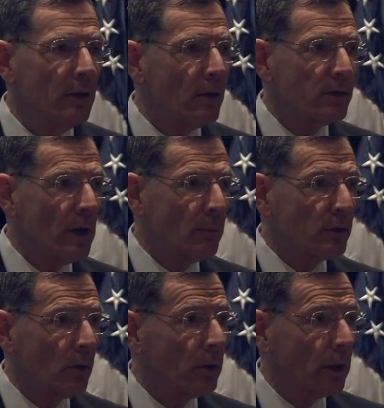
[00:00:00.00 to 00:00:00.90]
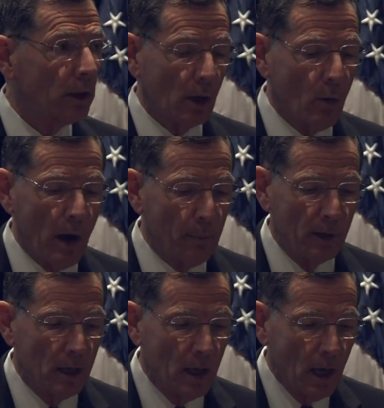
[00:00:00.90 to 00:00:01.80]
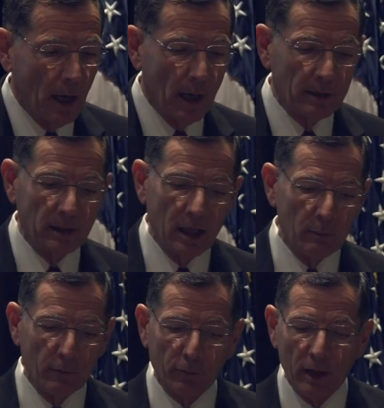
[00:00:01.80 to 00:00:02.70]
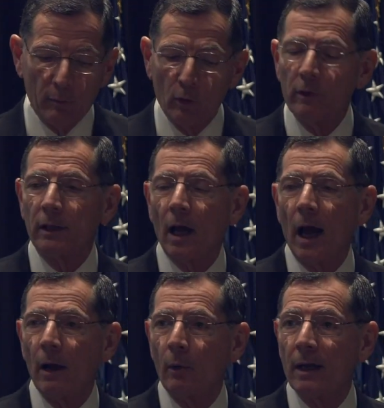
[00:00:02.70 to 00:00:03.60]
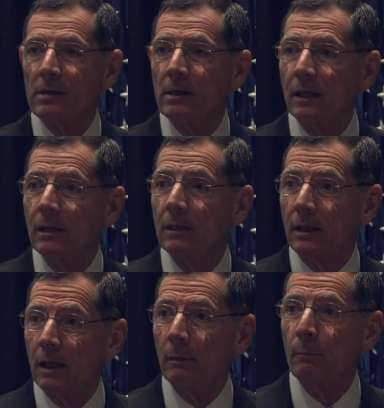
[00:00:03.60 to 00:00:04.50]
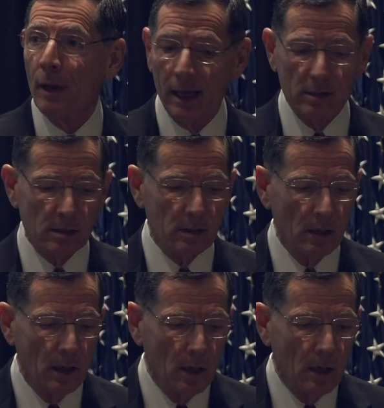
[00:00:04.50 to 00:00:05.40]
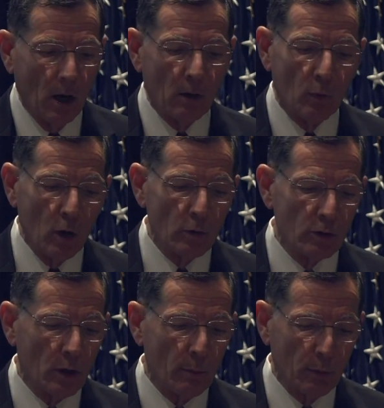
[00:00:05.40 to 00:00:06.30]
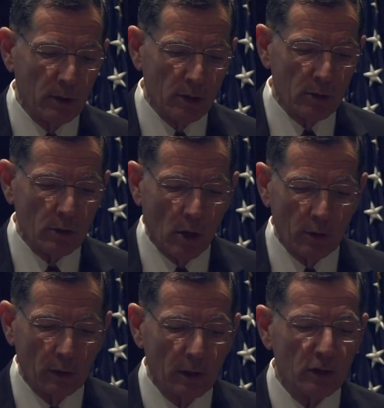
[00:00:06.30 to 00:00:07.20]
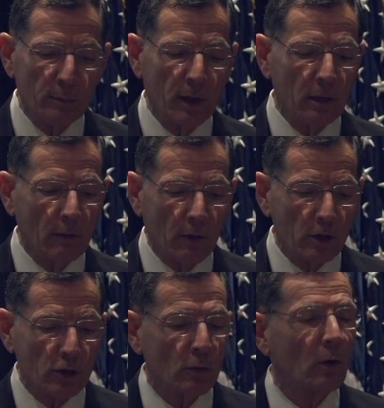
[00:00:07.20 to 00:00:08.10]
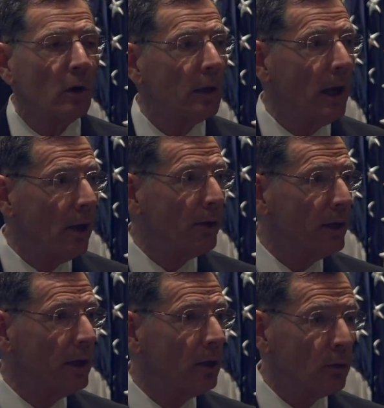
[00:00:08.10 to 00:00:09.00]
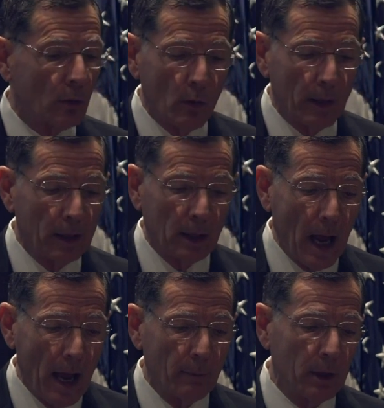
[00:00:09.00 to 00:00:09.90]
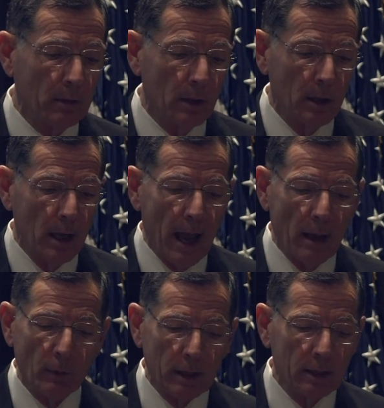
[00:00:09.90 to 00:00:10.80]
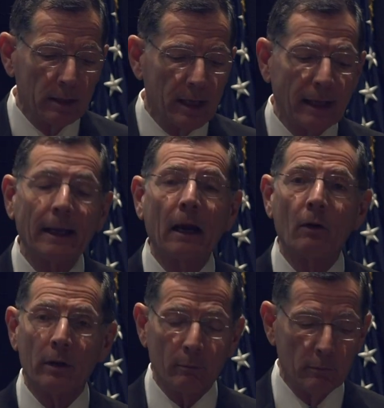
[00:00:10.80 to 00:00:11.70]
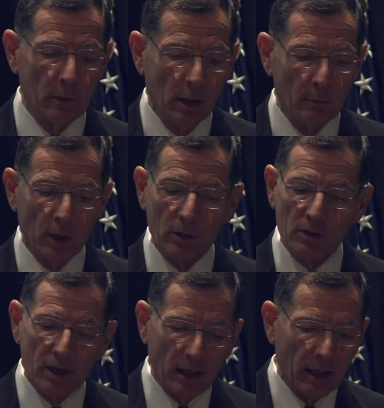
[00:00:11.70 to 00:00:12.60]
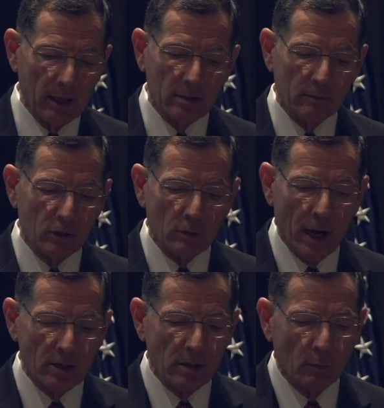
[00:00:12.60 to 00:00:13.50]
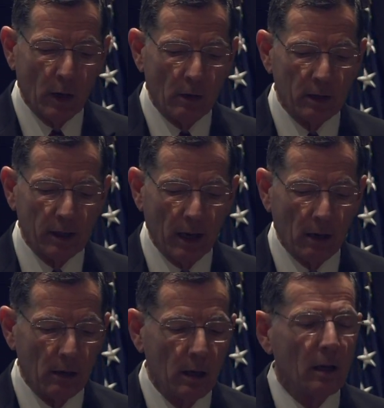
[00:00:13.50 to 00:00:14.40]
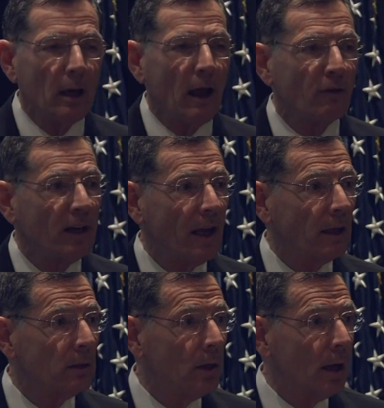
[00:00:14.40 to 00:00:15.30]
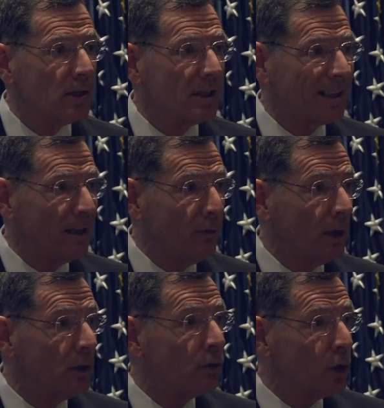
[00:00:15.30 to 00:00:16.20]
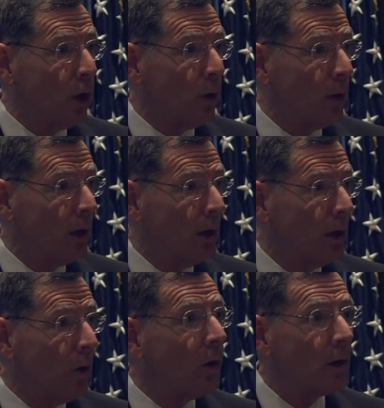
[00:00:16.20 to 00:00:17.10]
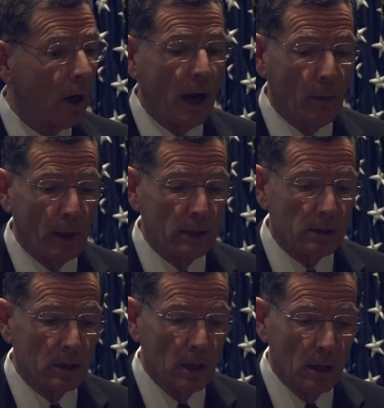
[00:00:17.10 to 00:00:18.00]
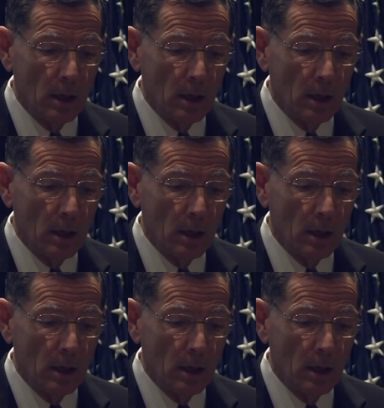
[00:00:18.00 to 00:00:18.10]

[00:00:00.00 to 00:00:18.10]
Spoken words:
Those numbers are only going to go up. To keep the freight moving, the highways need to keep pace. Our roads and our bridges are the linchpin of our strong, healthy, and growing economy, and we need to take care of them because decades of stress and wear and tear have taken a significant toll on our highways.